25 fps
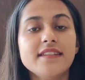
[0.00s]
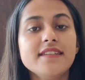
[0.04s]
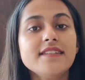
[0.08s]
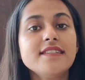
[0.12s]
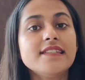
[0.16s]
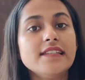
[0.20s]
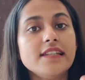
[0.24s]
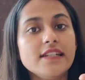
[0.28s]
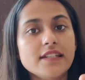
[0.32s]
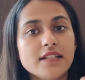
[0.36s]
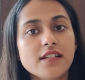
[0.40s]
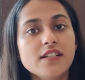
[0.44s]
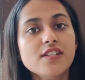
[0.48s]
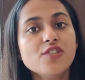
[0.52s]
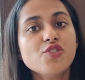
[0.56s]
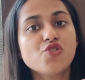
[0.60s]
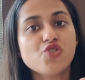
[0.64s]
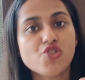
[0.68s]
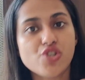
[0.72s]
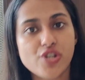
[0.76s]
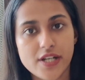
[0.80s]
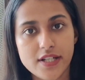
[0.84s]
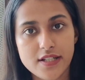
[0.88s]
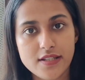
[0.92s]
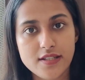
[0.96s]
these little
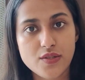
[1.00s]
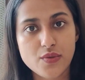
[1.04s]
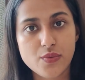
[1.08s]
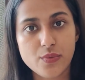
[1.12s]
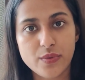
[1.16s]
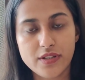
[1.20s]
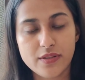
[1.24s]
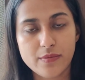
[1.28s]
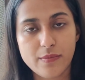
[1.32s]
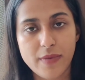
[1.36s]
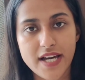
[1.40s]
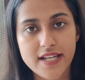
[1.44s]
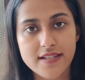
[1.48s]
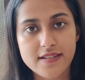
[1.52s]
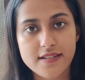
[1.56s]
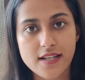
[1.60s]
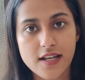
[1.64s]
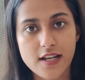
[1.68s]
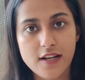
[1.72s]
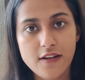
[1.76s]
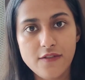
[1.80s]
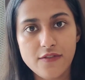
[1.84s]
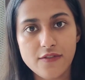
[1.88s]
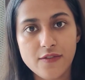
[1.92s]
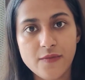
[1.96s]
chits with
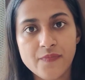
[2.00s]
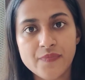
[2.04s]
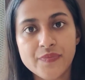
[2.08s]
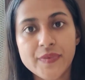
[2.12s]
myself.